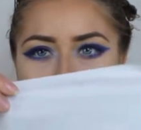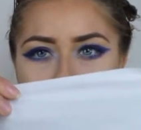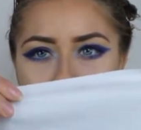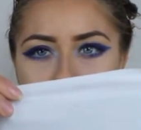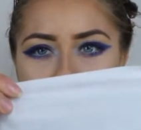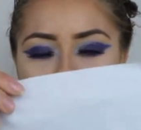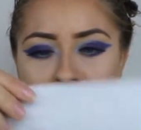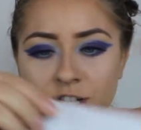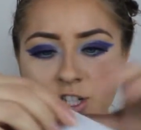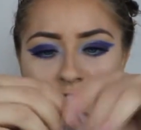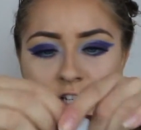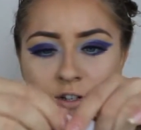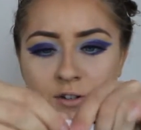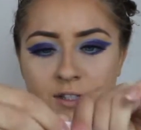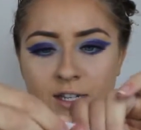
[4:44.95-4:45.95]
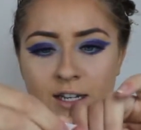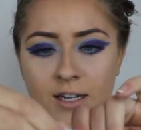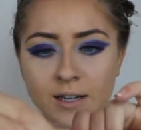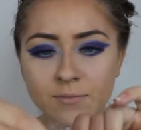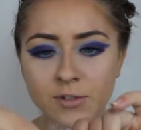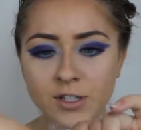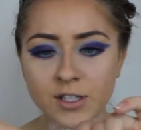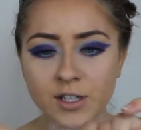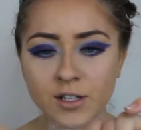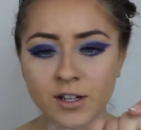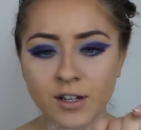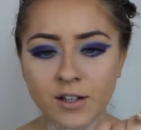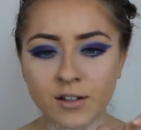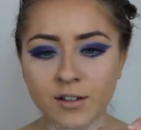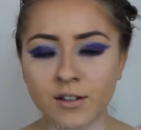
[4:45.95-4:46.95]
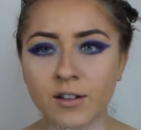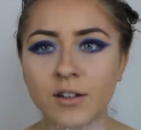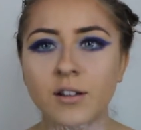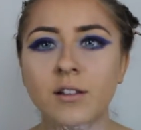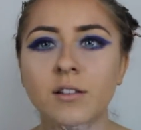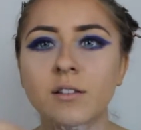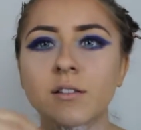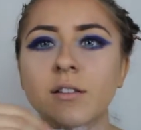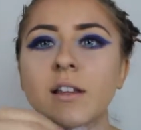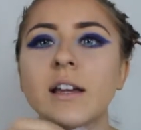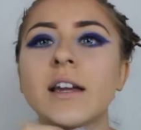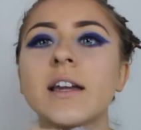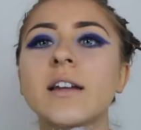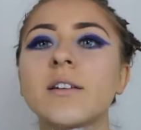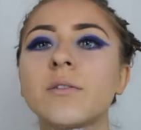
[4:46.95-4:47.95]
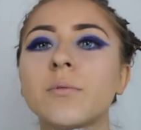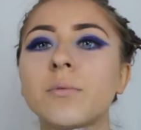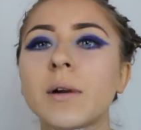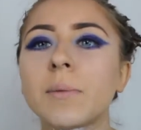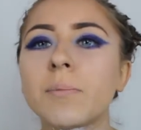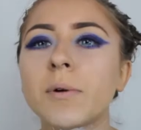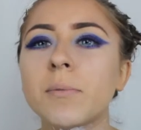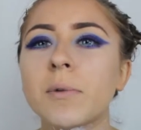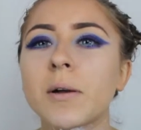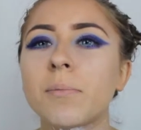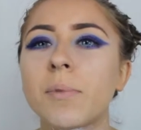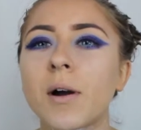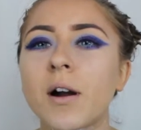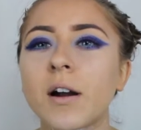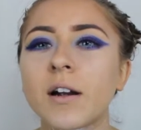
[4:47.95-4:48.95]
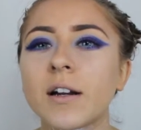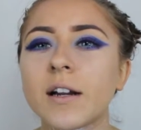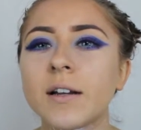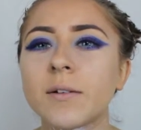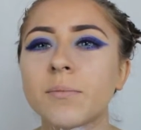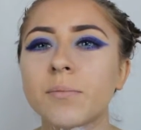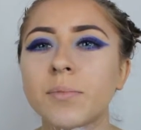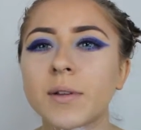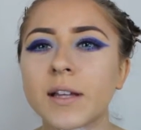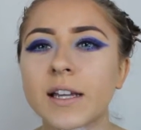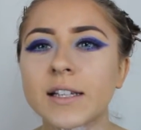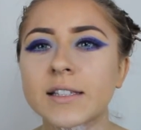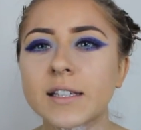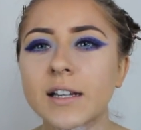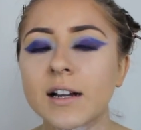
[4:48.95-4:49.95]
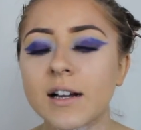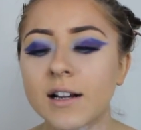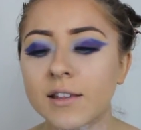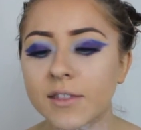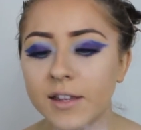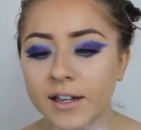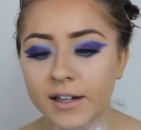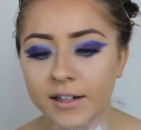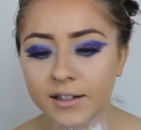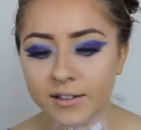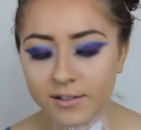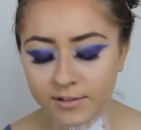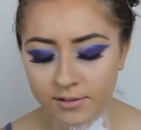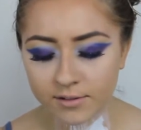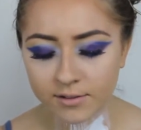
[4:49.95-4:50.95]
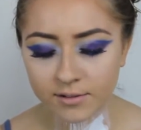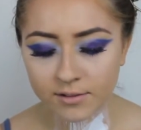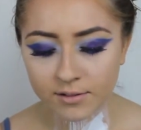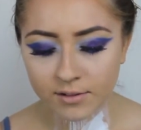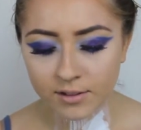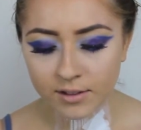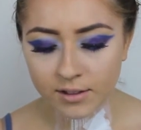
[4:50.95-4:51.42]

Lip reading: To create the texture of the tree trunk, you need to rip off pieces of tissue paper into strips and place on top of